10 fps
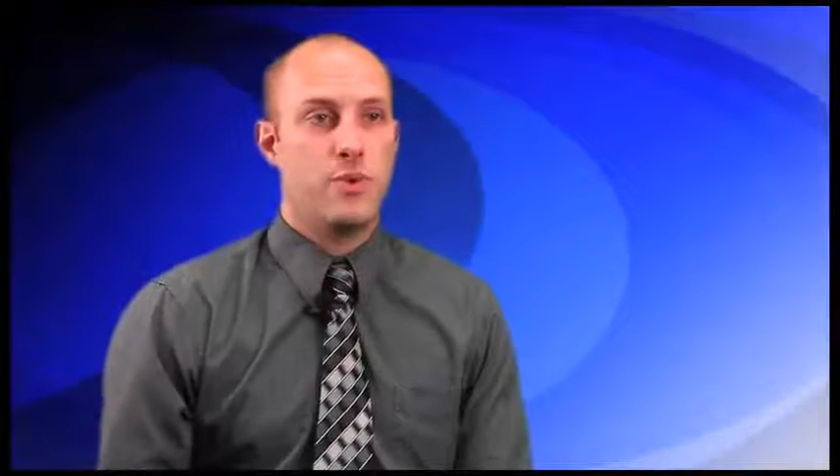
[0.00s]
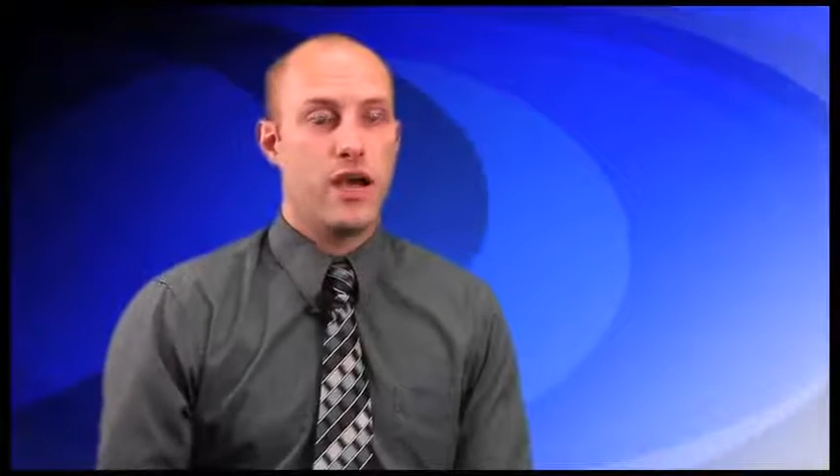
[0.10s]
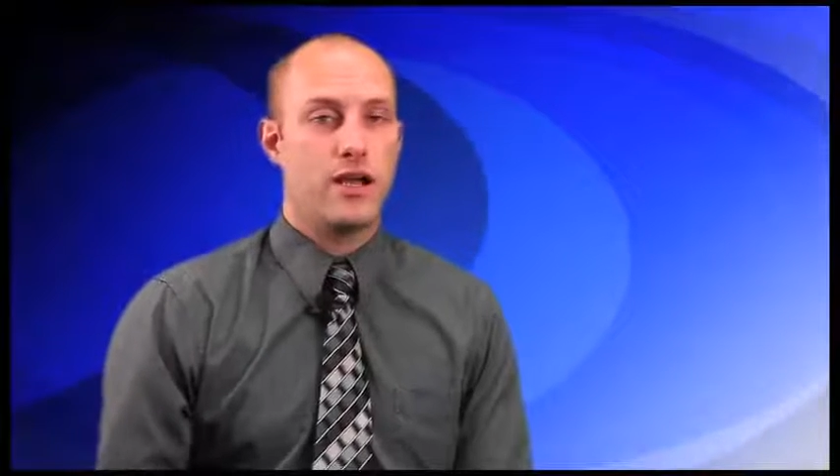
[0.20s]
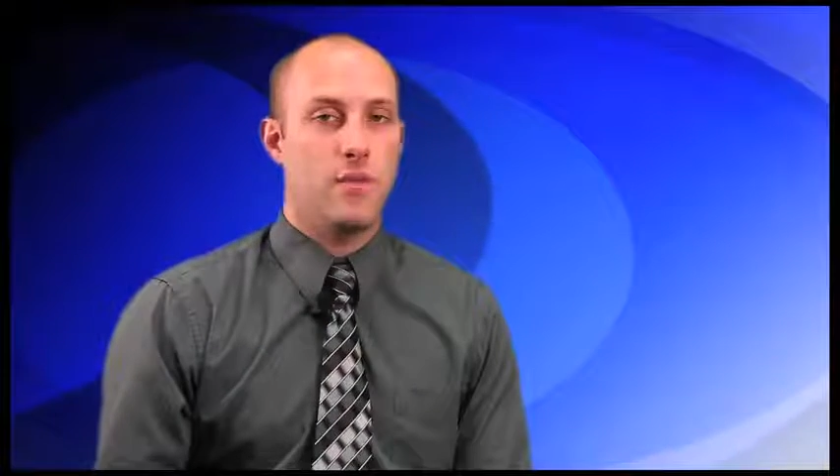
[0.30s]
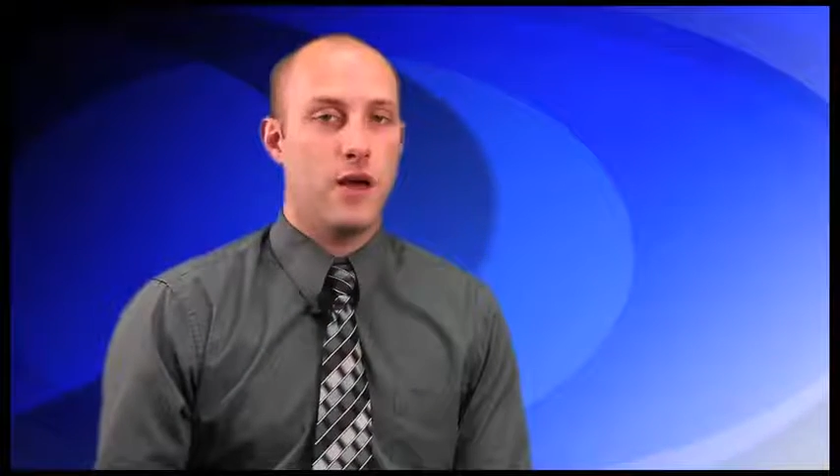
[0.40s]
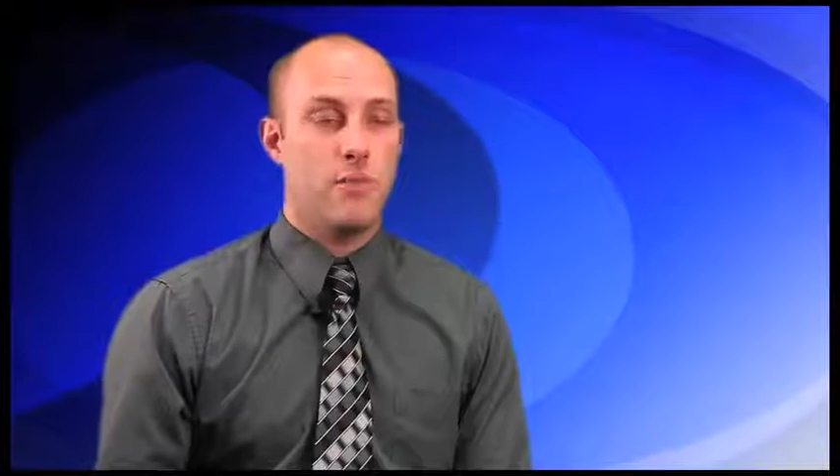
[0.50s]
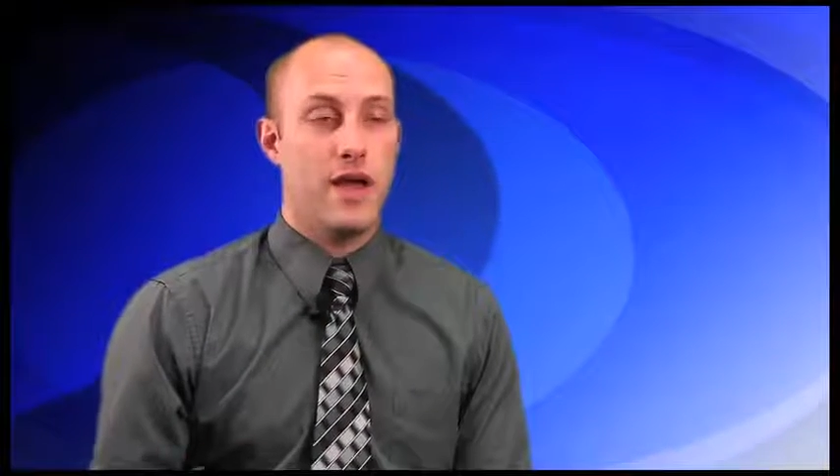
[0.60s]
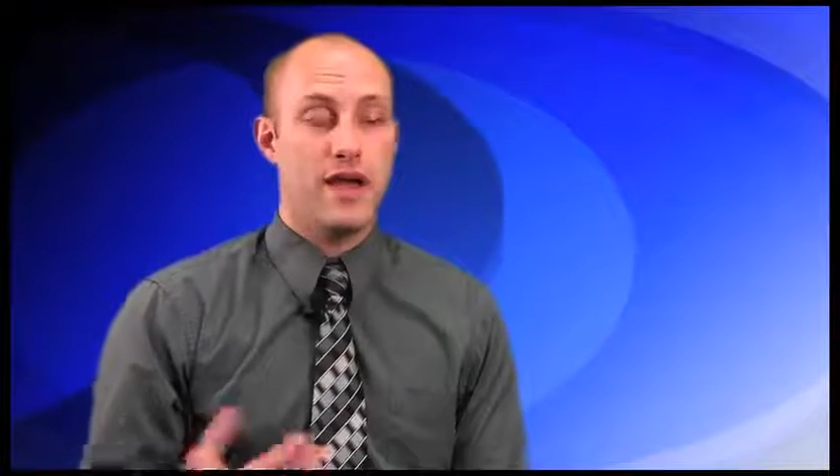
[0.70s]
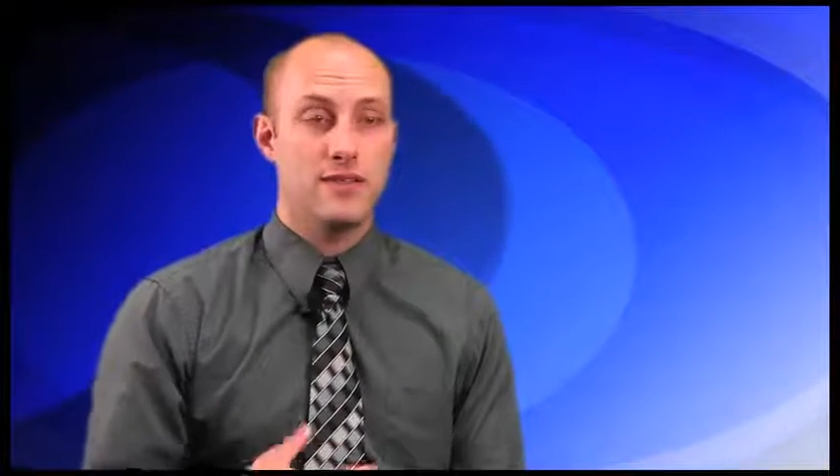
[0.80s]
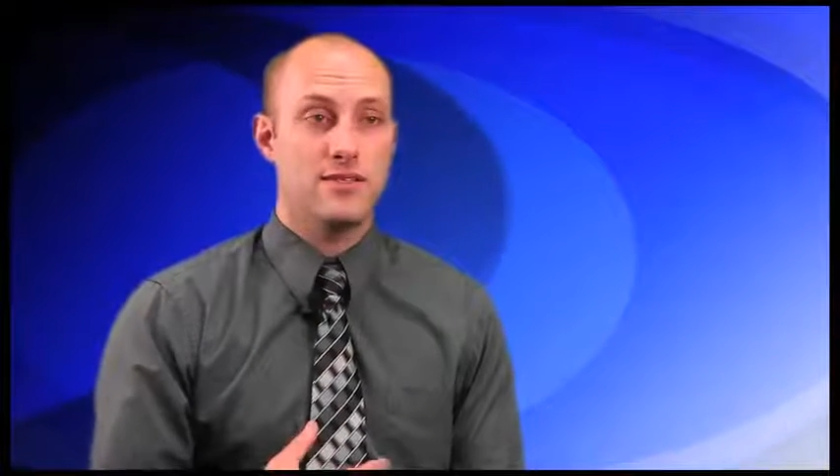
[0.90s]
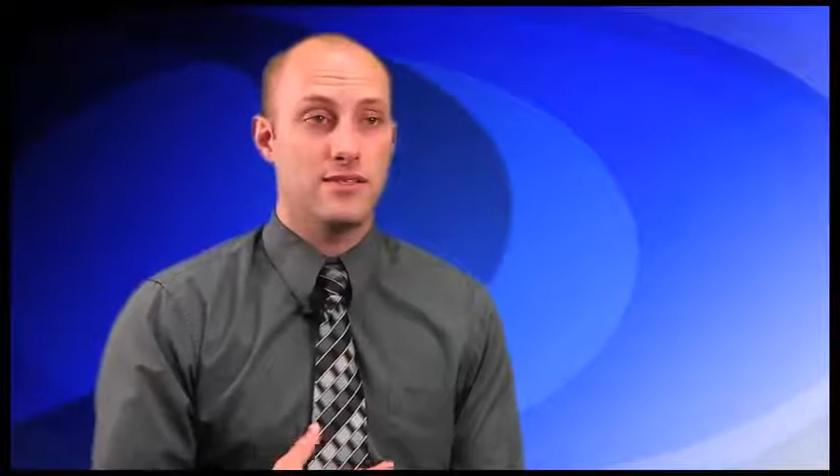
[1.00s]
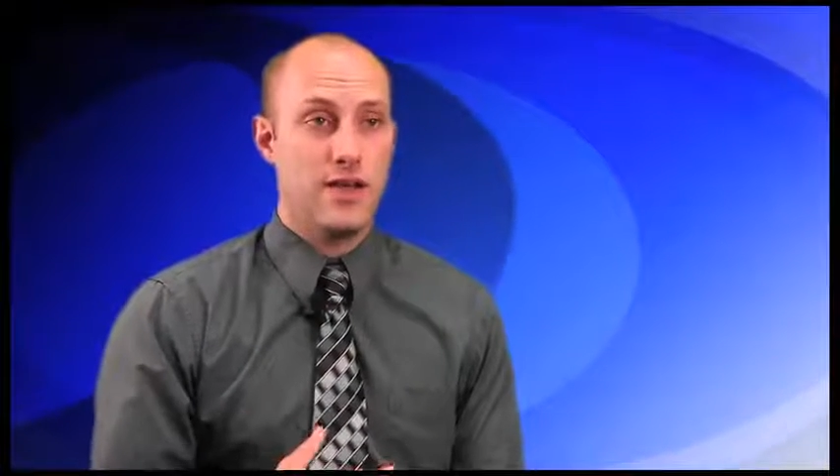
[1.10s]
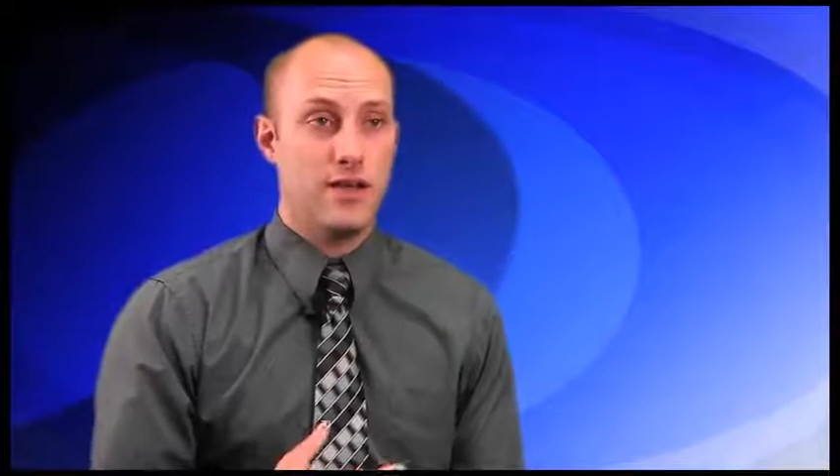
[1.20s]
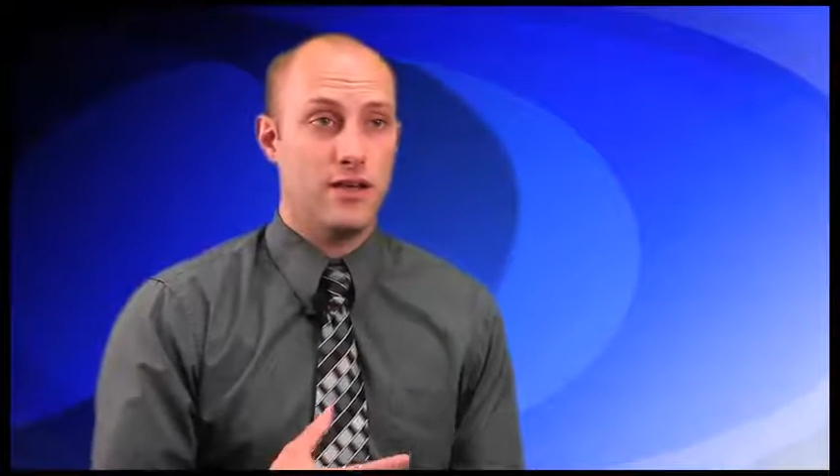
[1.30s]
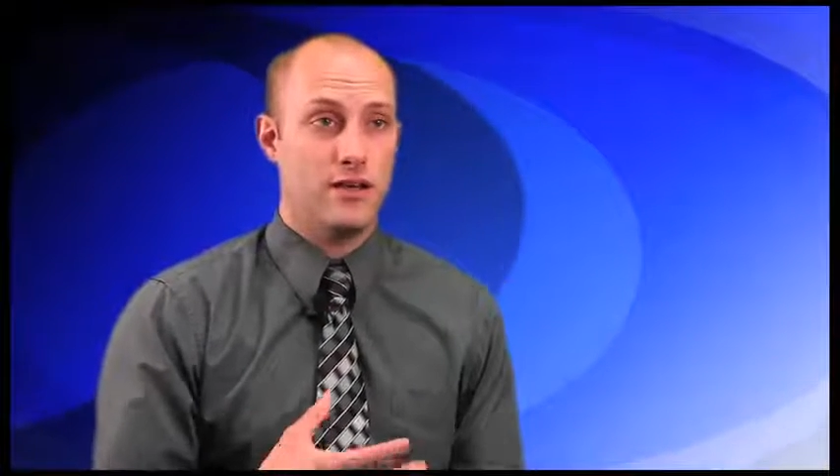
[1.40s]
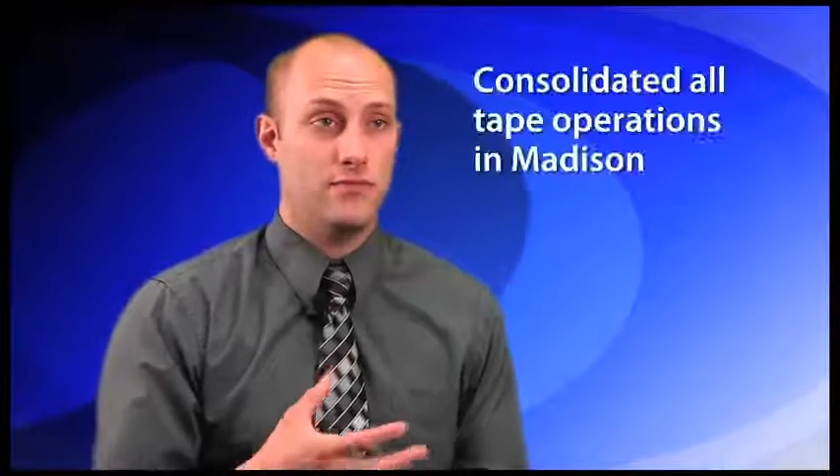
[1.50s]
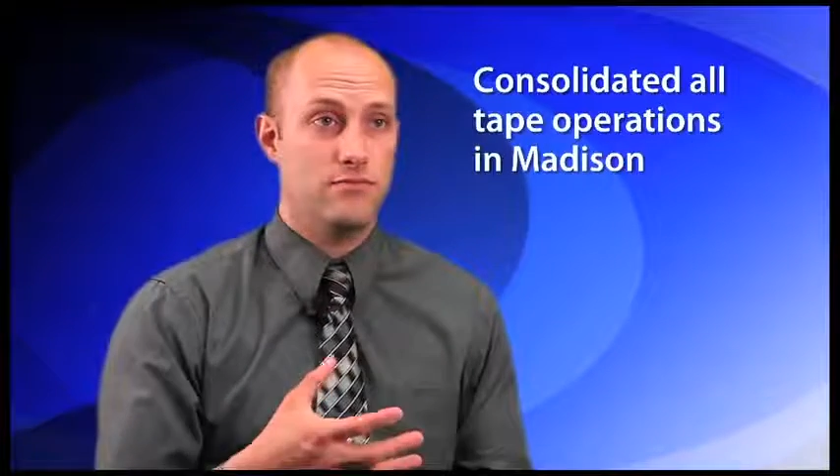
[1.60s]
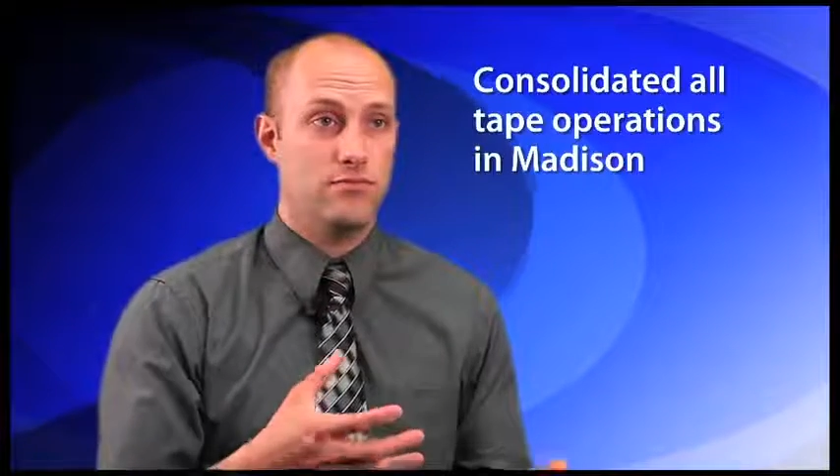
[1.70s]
back up our Madison data